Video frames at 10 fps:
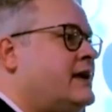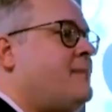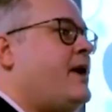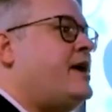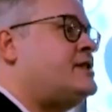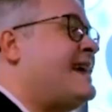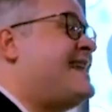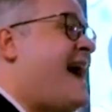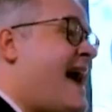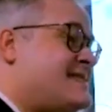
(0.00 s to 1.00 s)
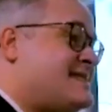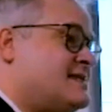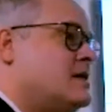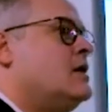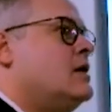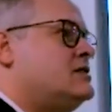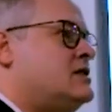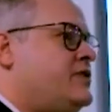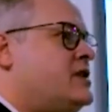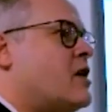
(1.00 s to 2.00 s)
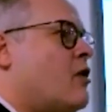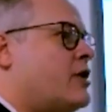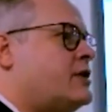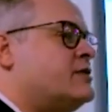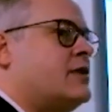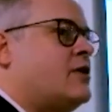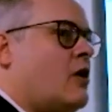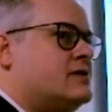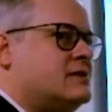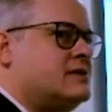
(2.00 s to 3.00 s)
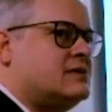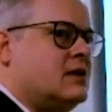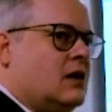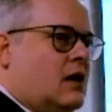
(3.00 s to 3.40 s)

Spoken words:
in a patient that has severe aortic stenosis.